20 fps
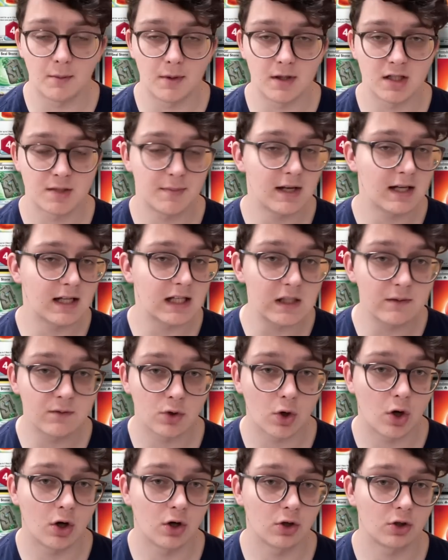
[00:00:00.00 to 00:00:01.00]
and just make it even
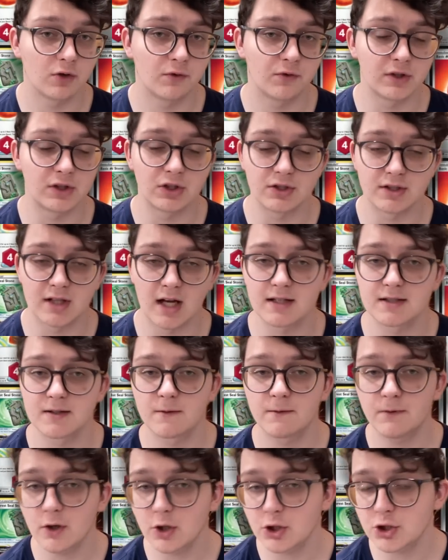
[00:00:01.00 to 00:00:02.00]
harder for their deck to
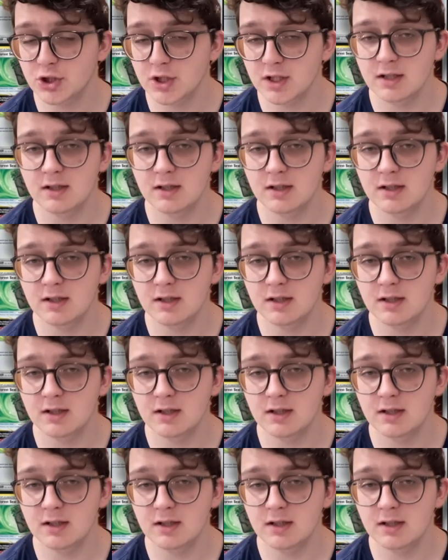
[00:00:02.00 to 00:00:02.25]
function.